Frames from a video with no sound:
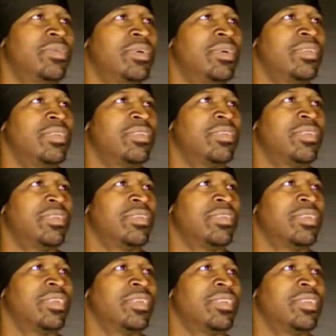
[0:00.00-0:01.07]
I bought something
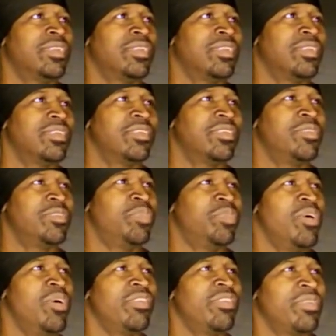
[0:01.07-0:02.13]
for you. You
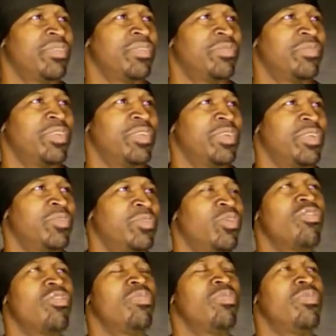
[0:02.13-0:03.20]
bought something for me.
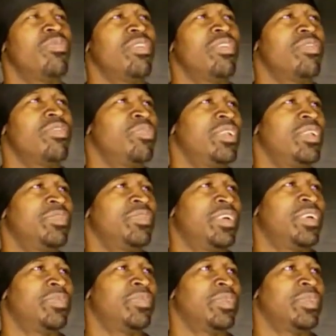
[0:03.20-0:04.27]
What you
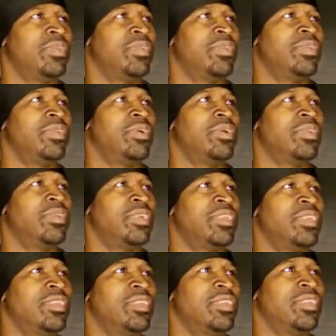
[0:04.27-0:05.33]
bring for me? Oh, you gonna
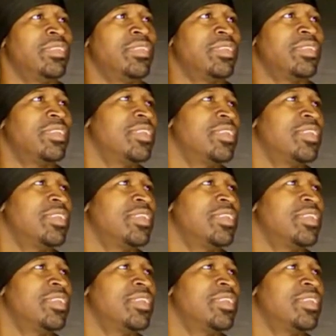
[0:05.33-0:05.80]
write this?